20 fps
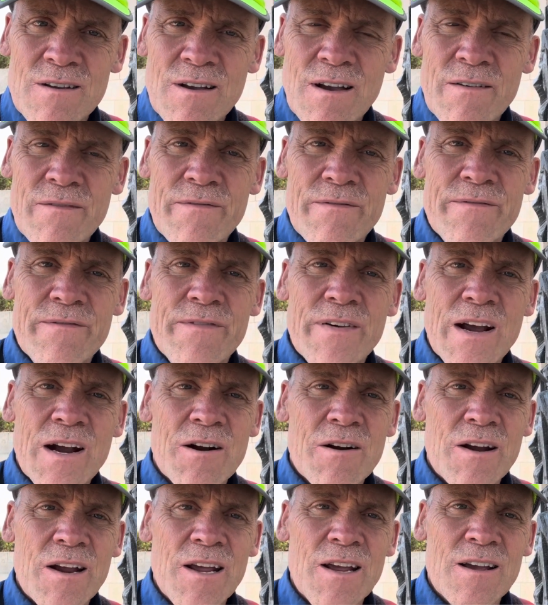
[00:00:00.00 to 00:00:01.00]
a
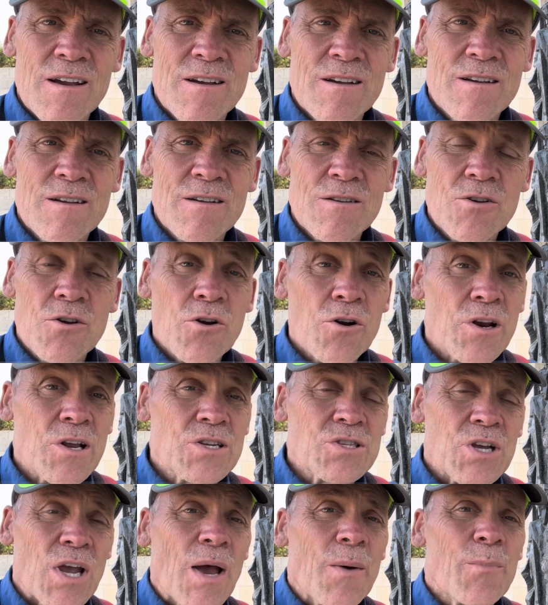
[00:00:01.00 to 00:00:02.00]
very good
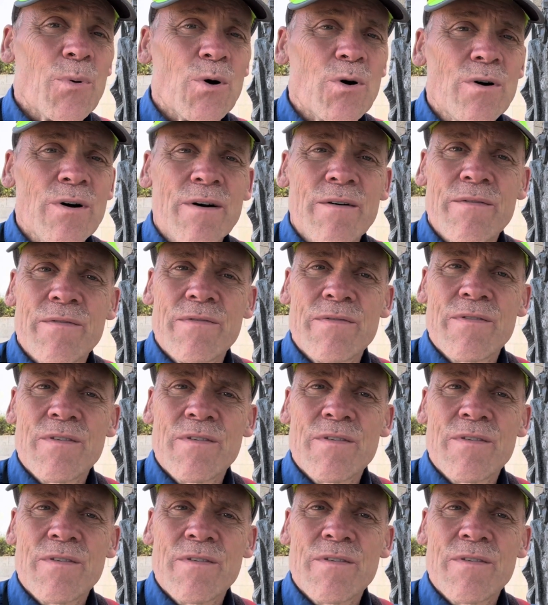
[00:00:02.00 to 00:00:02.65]
example of